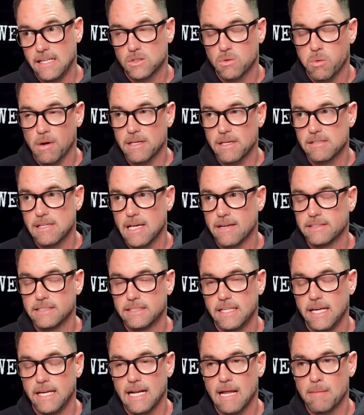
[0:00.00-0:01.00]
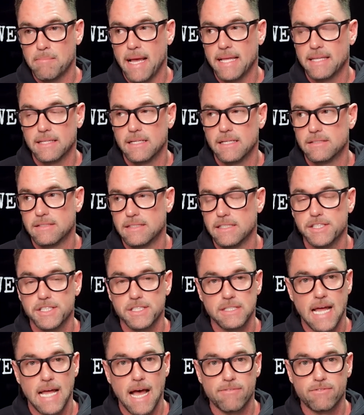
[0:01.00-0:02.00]
2017, I made the
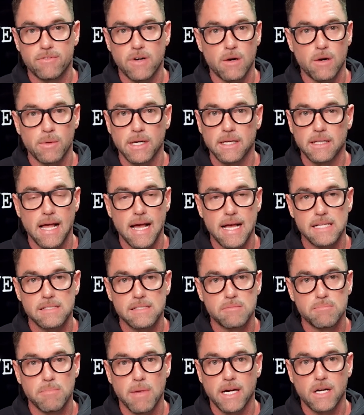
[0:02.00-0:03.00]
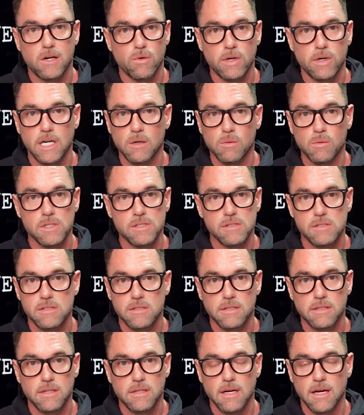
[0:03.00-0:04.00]
decision after I realized my career
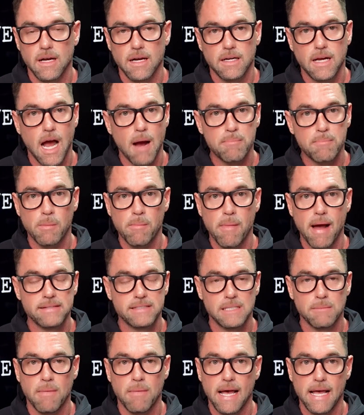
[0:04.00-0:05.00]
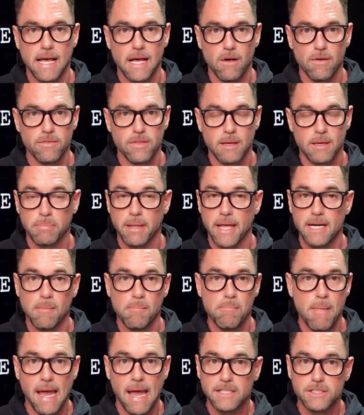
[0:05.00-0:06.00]
was compromising my health. It played a
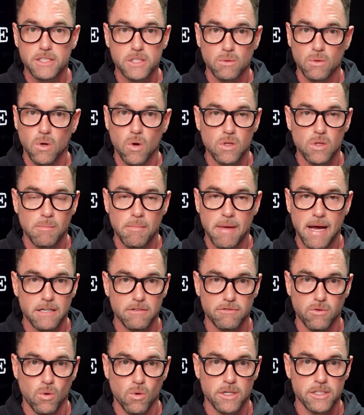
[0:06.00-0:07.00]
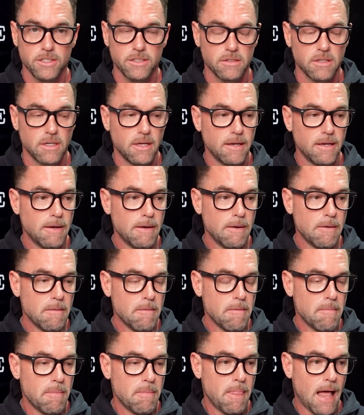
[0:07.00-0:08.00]
major role in my divorce.
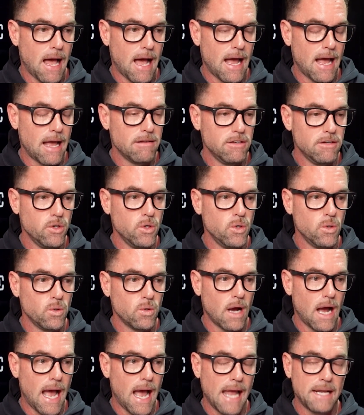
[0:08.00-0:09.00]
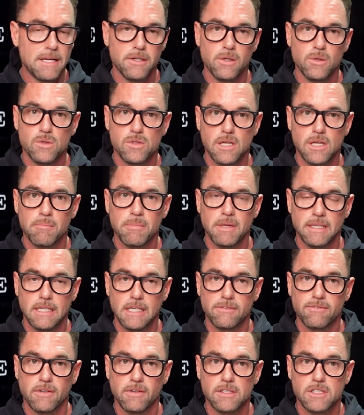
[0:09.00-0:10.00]
I knew I had to do something
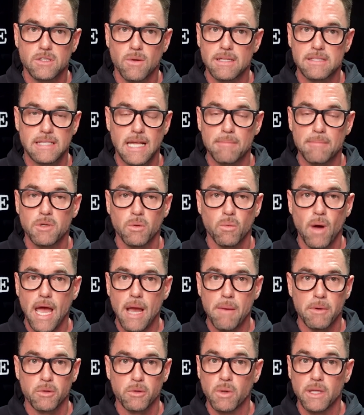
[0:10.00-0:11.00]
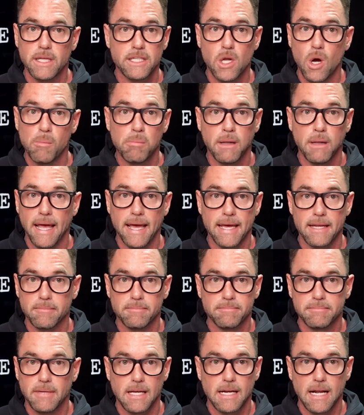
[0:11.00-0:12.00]
different. So I stepped away with really no plan.
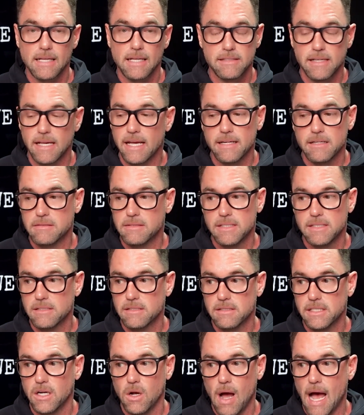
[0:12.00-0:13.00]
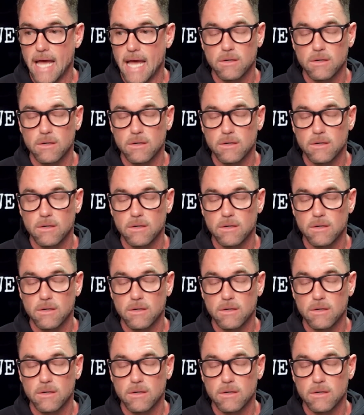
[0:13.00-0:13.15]
And I said, I